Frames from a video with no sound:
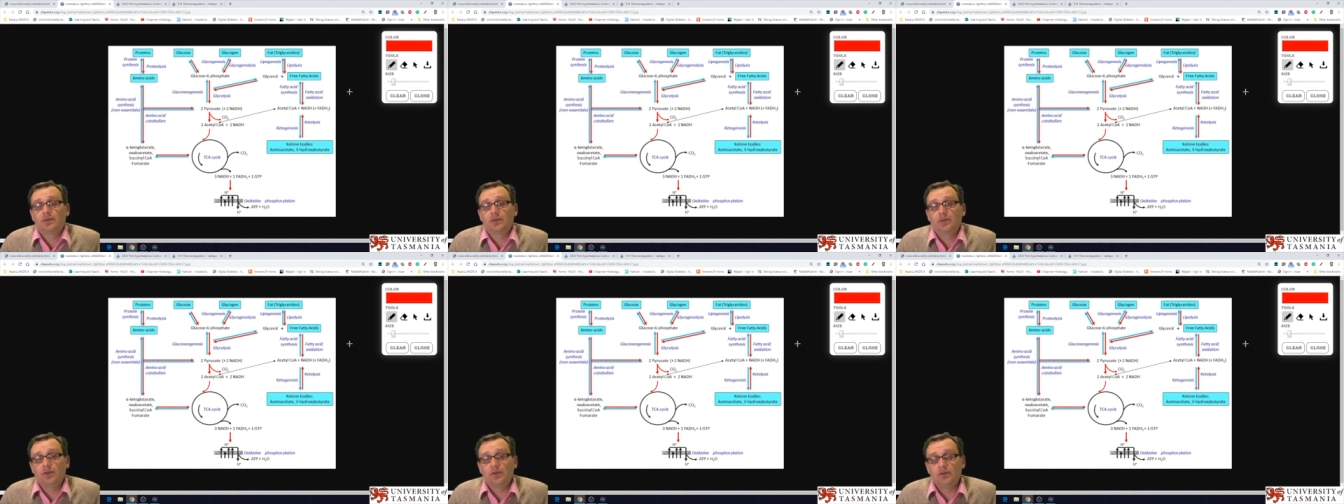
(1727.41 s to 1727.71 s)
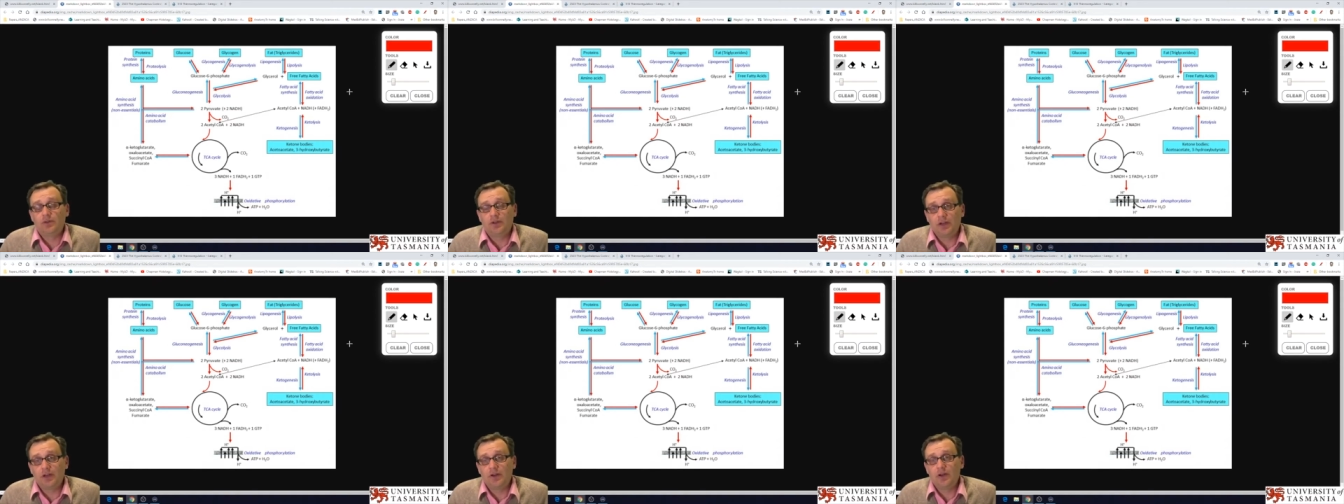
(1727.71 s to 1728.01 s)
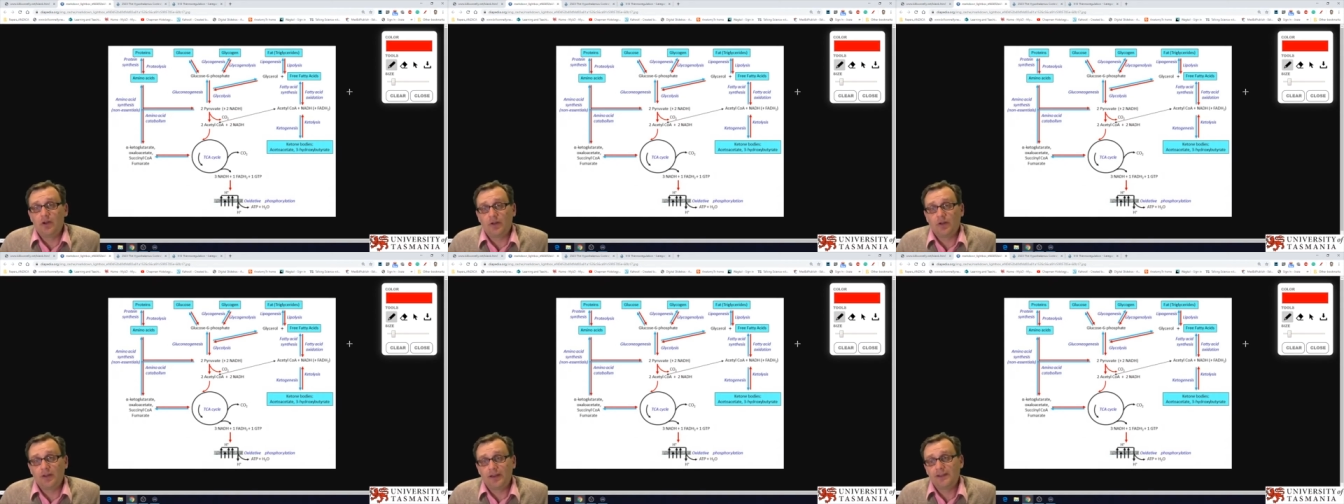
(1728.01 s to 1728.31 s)
You know,
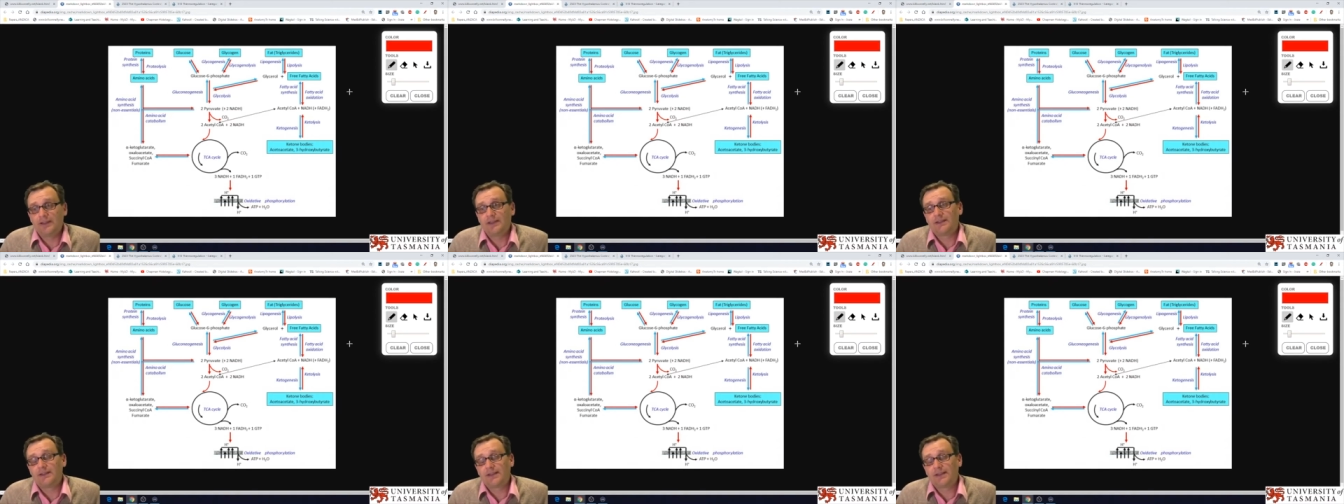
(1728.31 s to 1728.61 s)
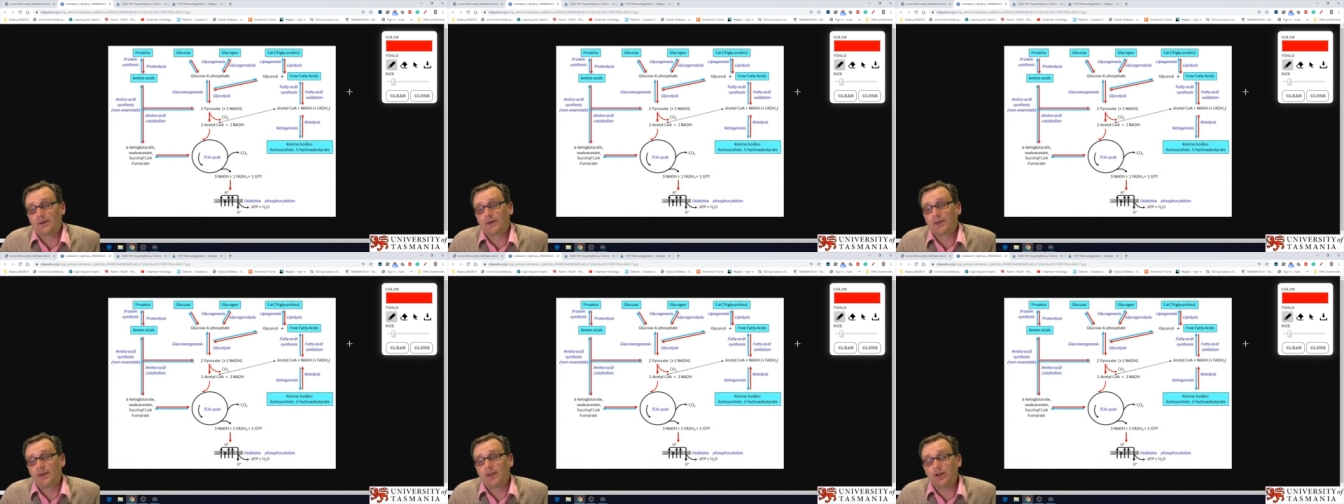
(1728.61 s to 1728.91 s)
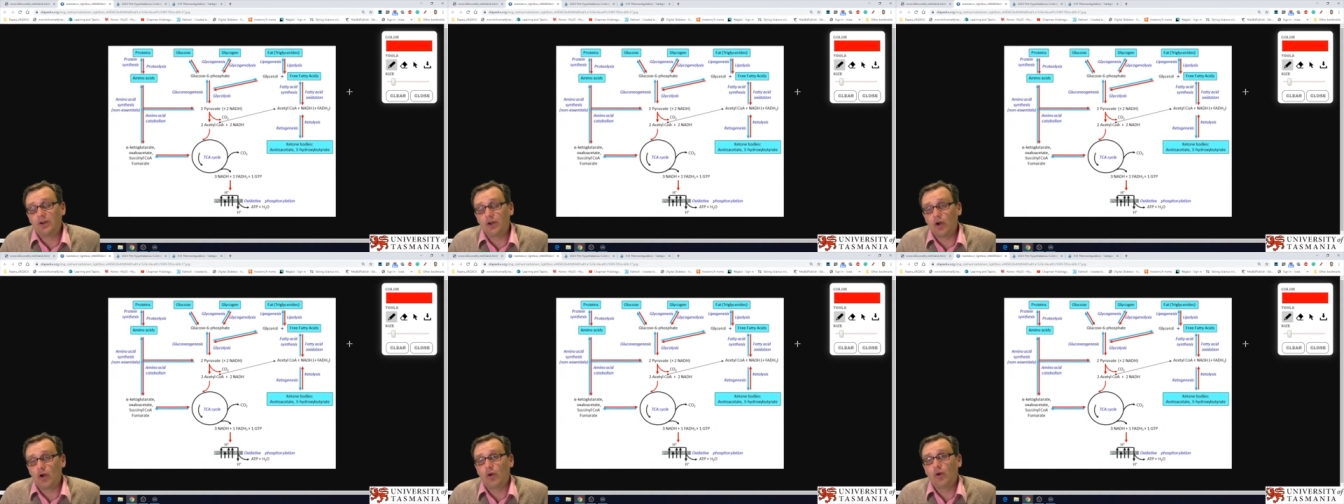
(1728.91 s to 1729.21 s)
you did not
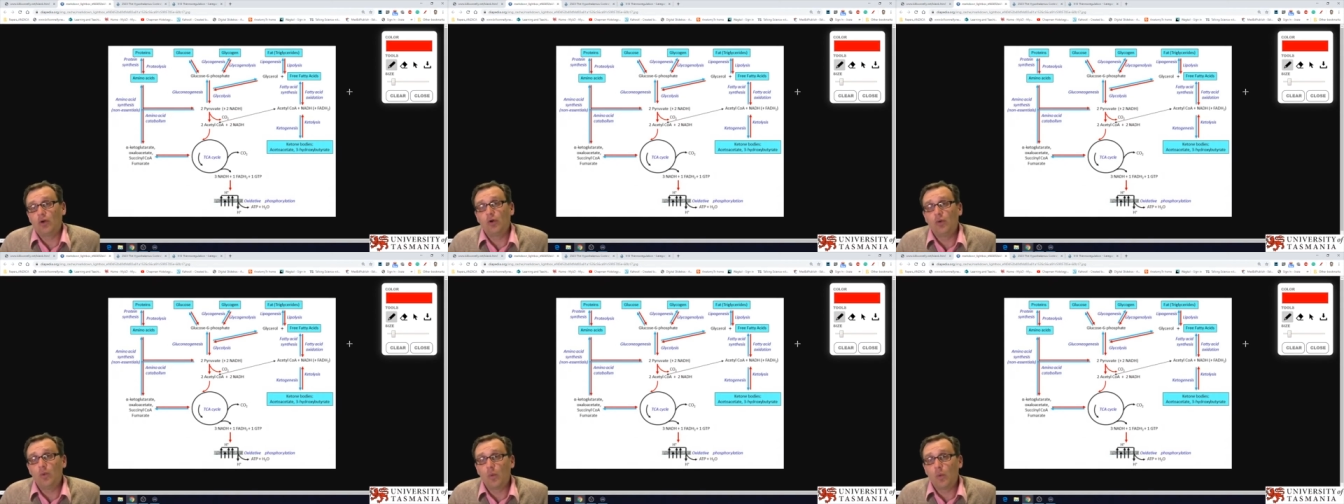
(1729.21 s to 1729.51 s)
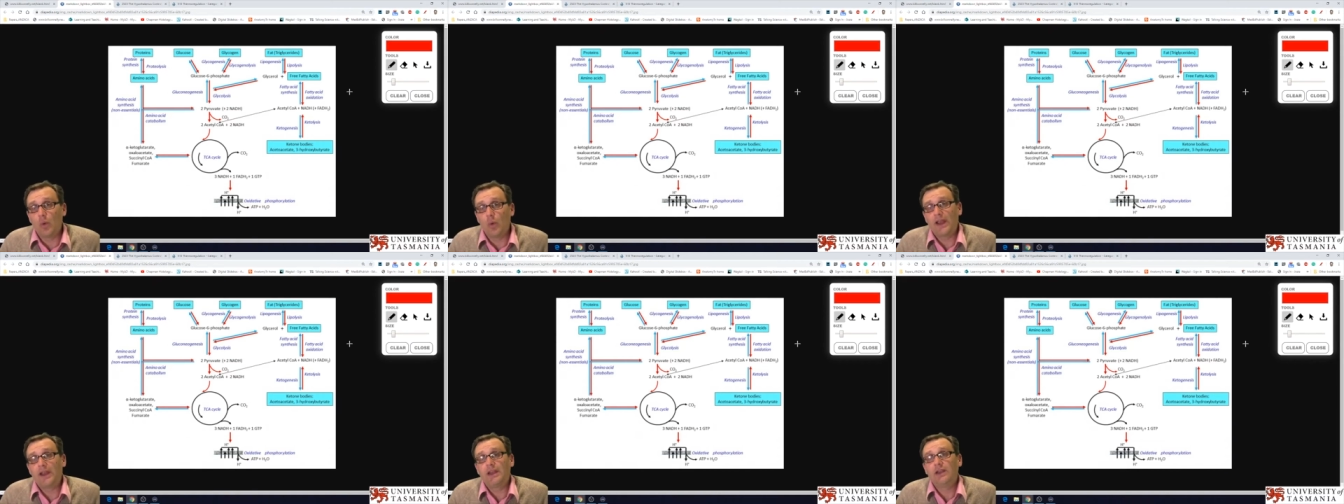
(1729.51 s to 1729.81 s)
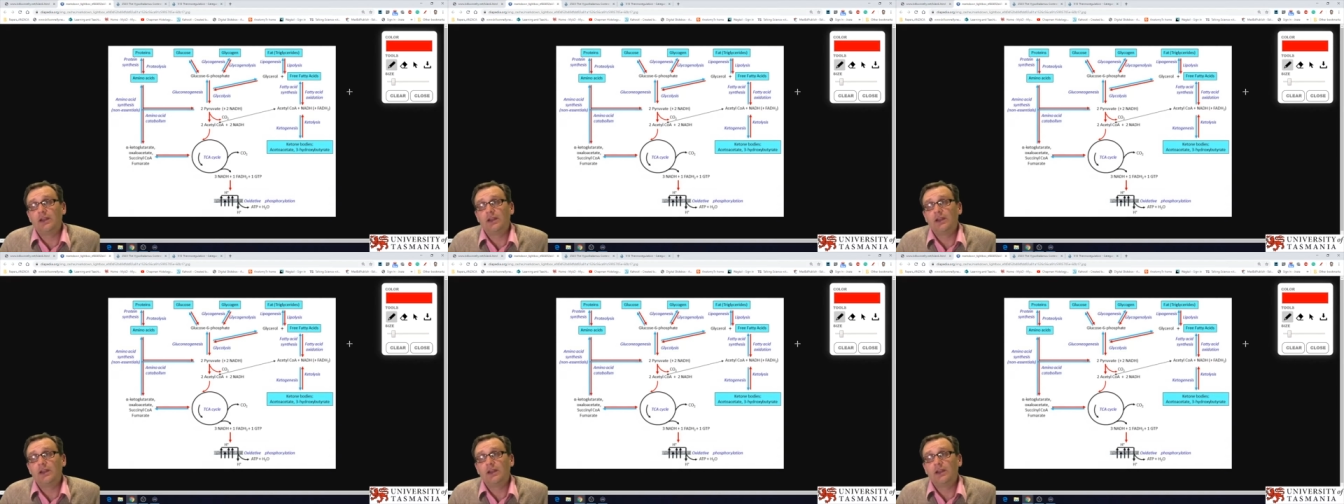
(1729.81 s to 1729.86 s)
necessarily know